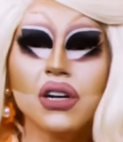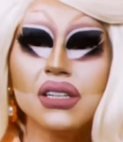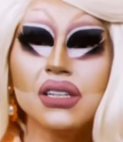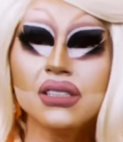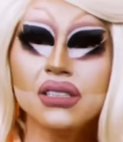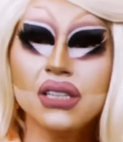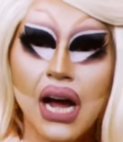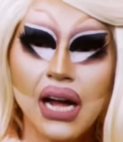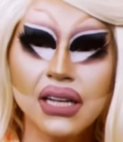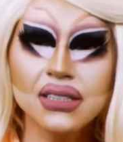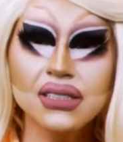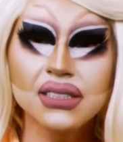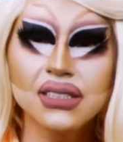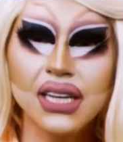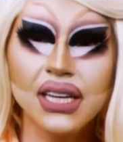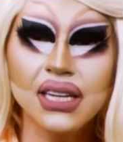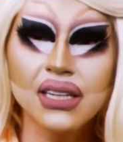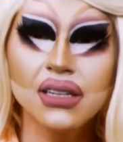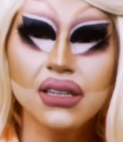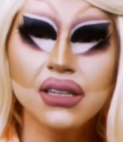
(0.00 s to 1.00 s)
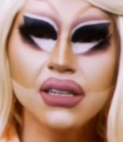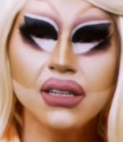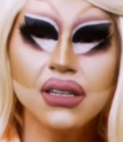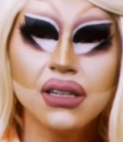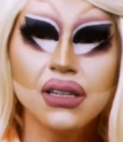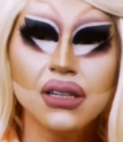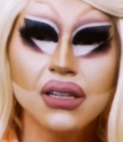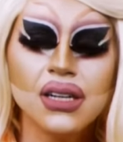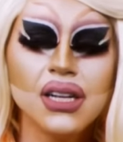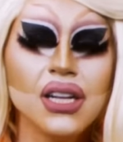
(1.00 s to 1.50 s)
the, is not sit.
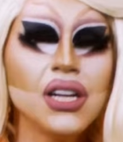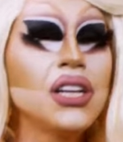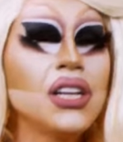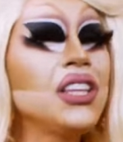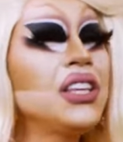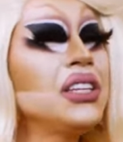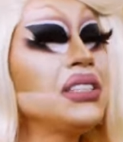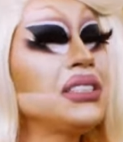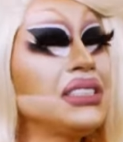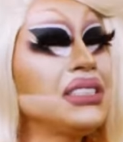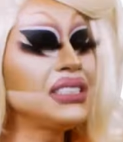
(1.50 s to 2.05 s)
Hover. Yes.